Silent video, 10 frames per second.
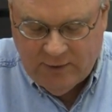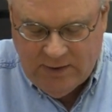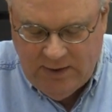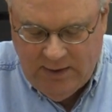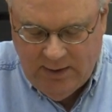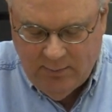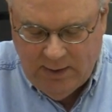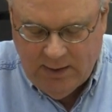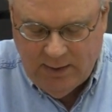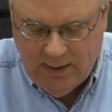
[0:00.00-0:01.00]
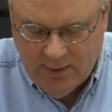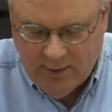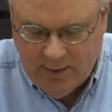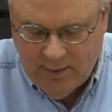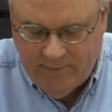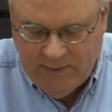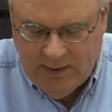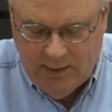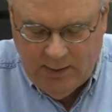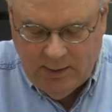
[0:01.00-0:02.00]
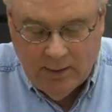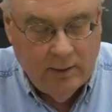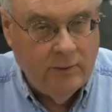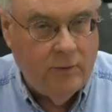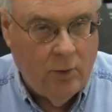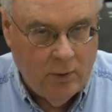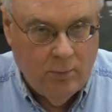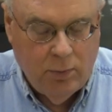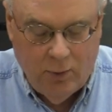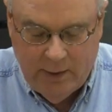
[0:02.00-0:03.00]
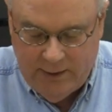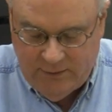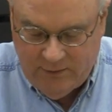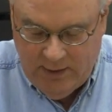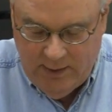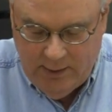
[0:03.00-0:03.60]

team in area for the boys.